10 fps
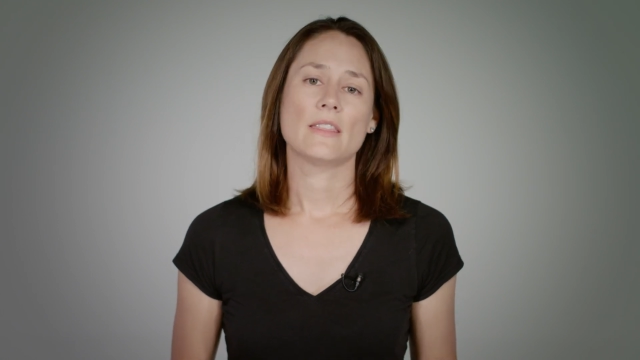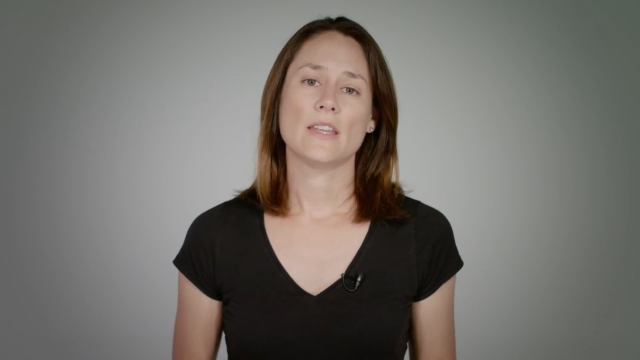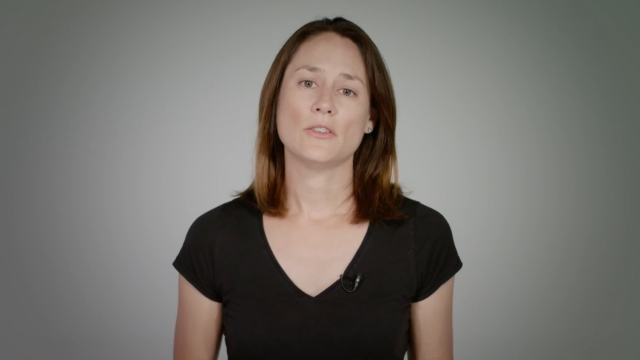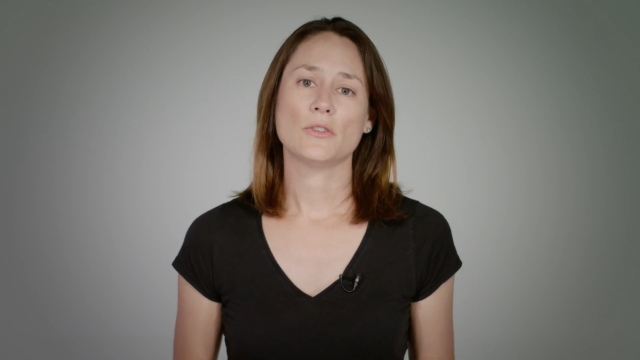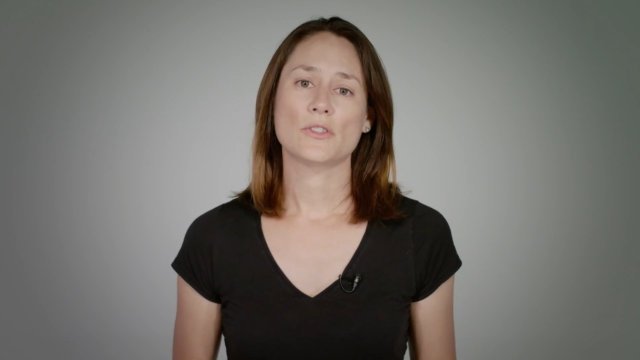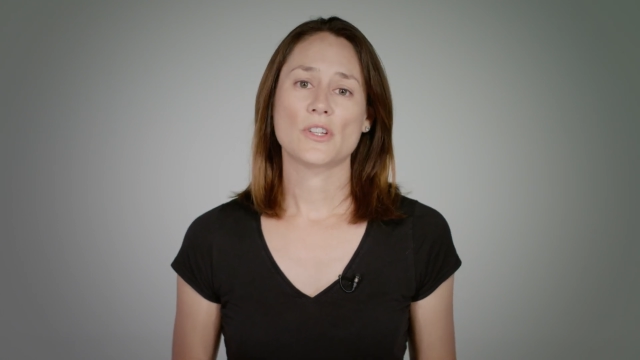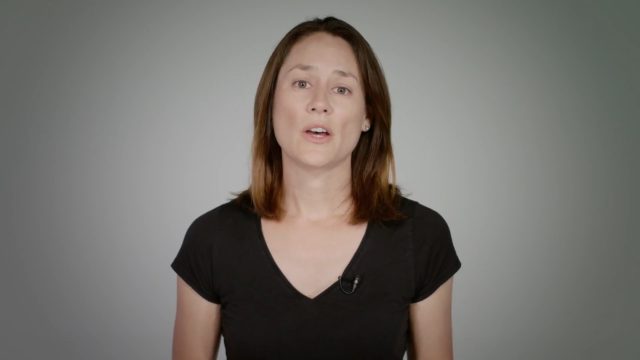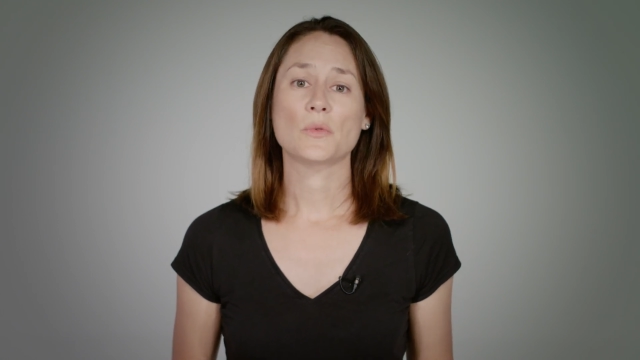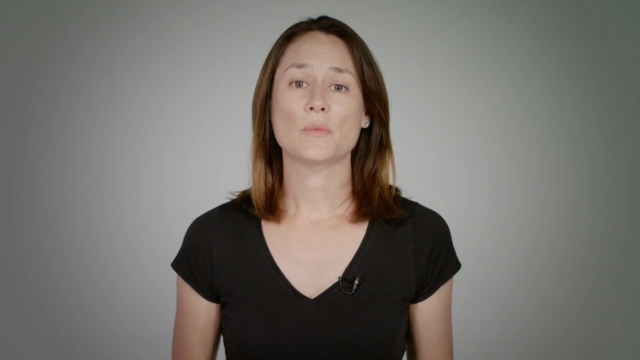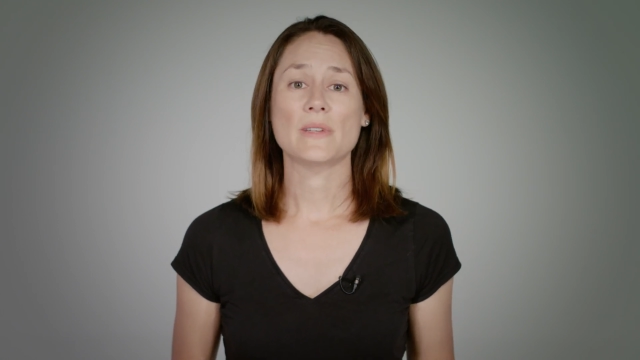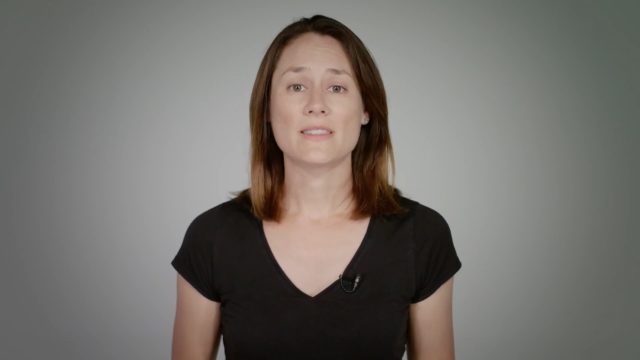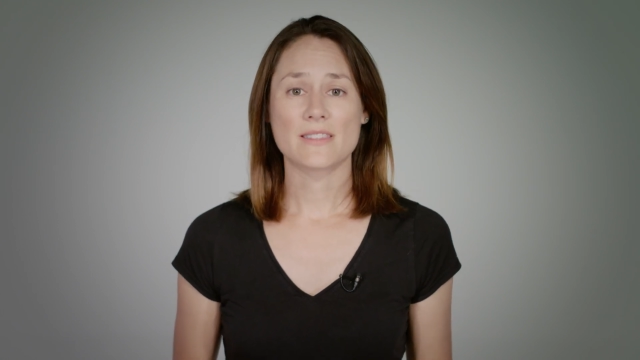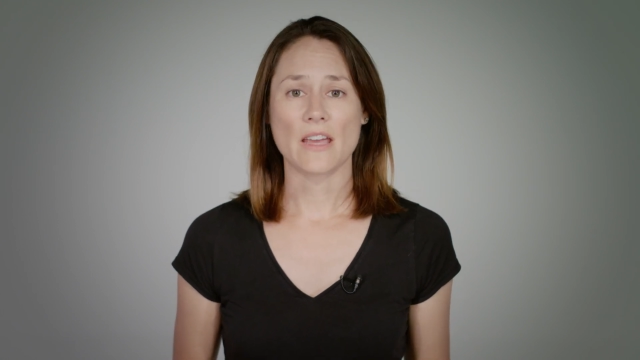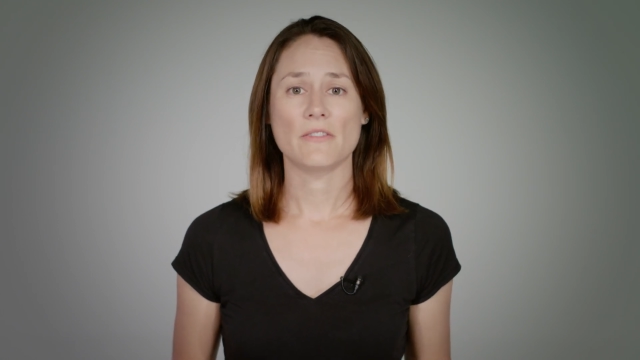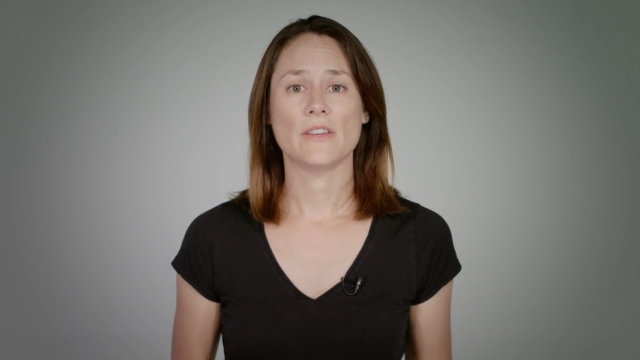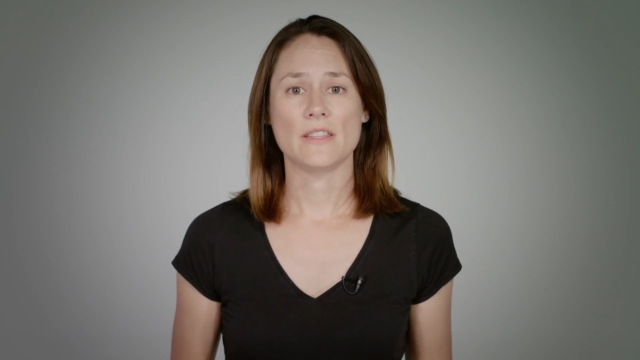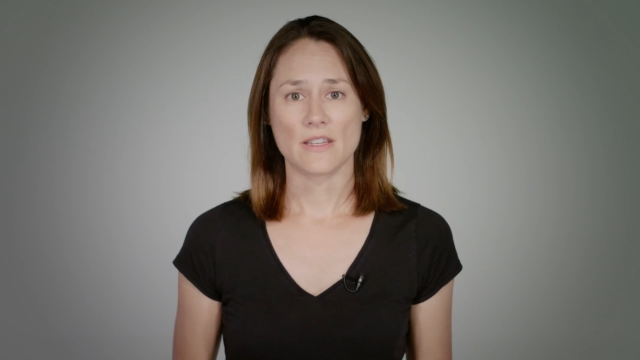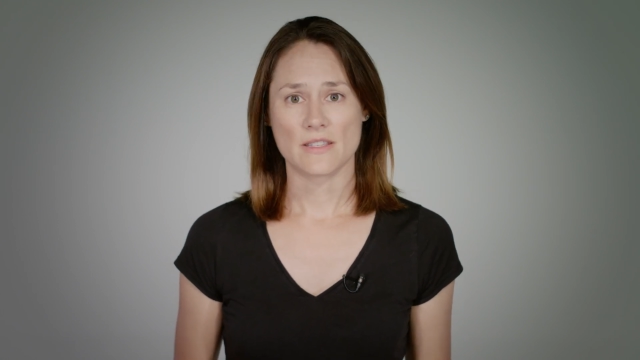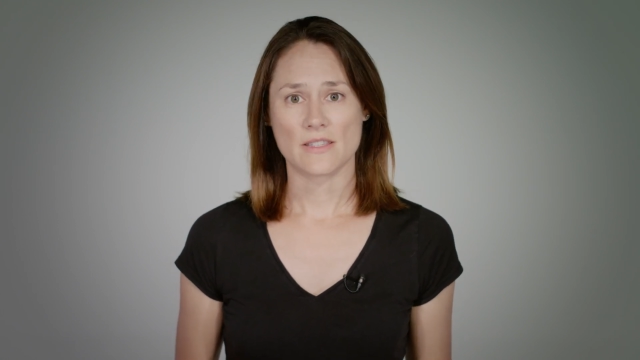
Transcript: then your child will be safe in their